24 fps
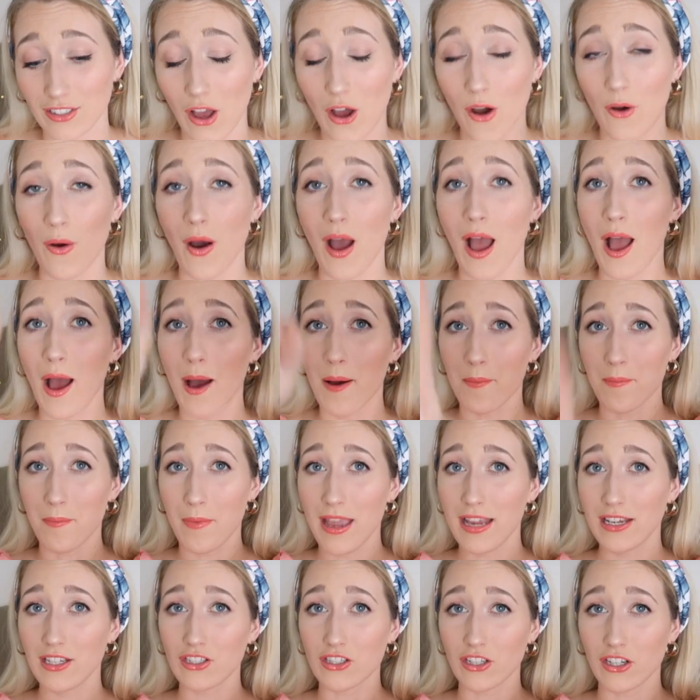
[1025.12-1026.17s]
So
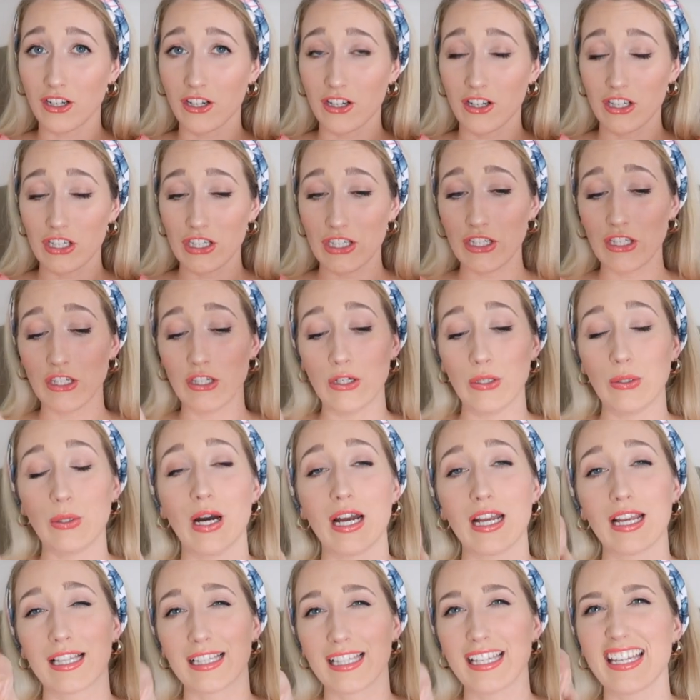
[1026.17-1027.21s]
make sure you
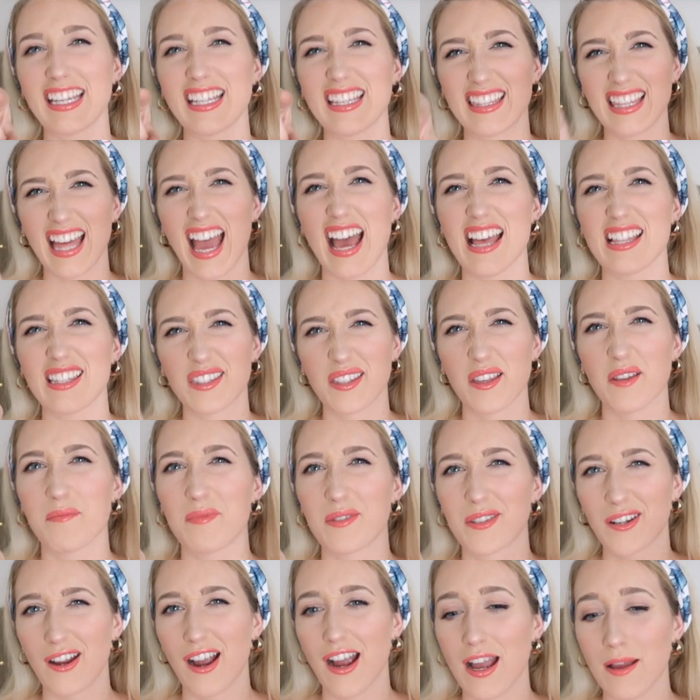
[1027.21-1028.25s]
click that
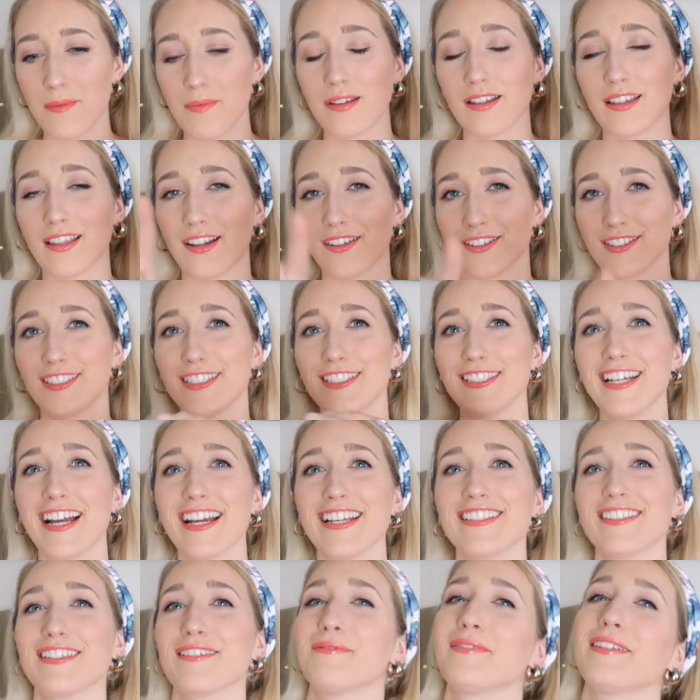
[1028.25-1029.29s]
subscribe, and I'll see you
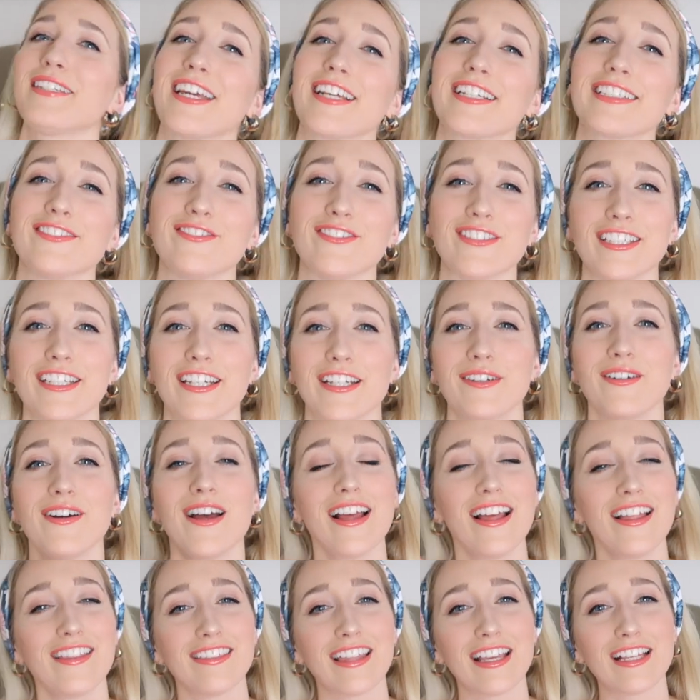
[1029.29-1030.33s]
guys in my next video.
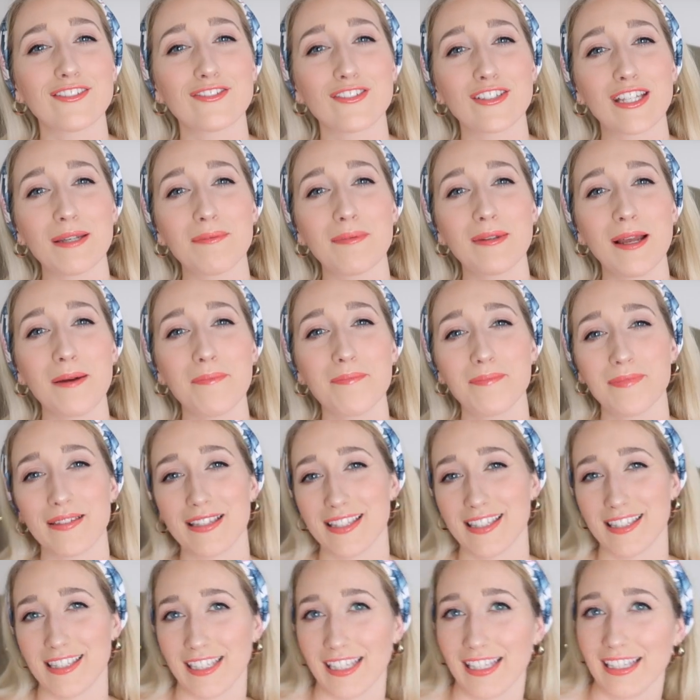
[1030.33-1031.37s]
Thanks for keeping up.
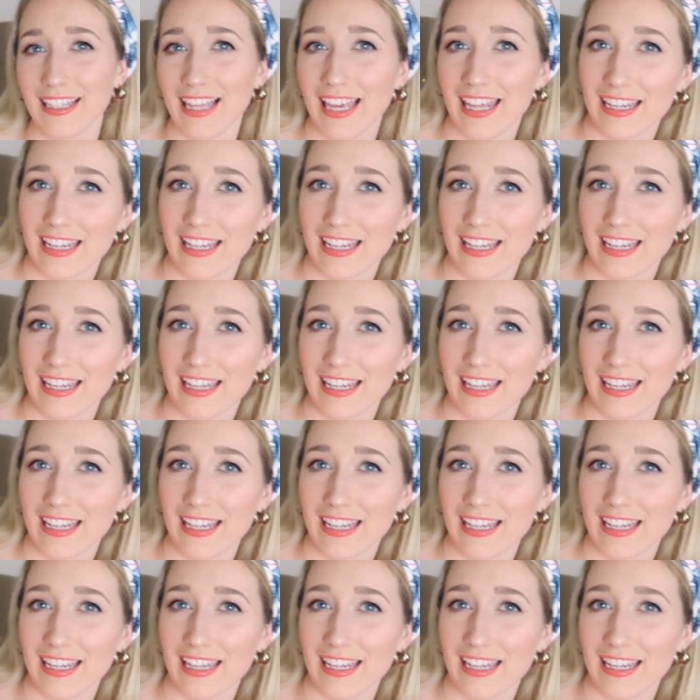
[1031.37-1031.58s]
See you